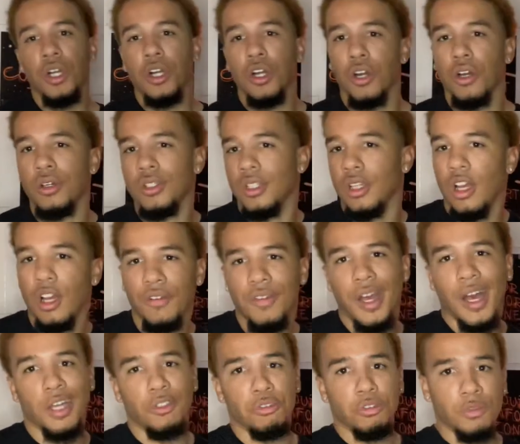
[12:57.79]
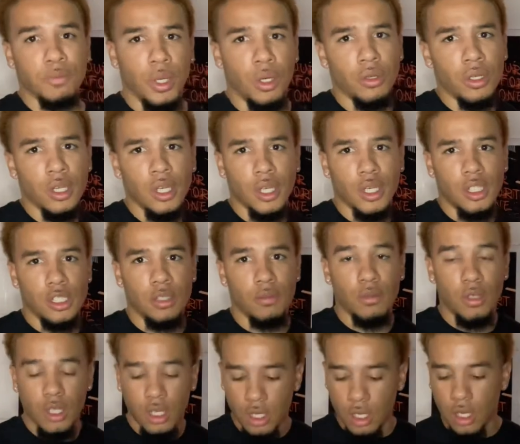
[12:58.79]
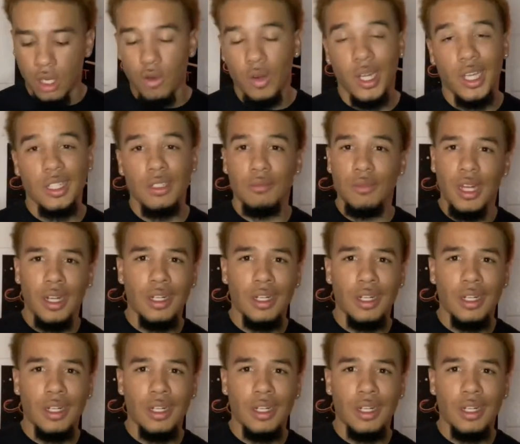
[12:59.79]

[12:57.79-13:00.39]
Girls love guys who smell good. Get some good cologne and get some,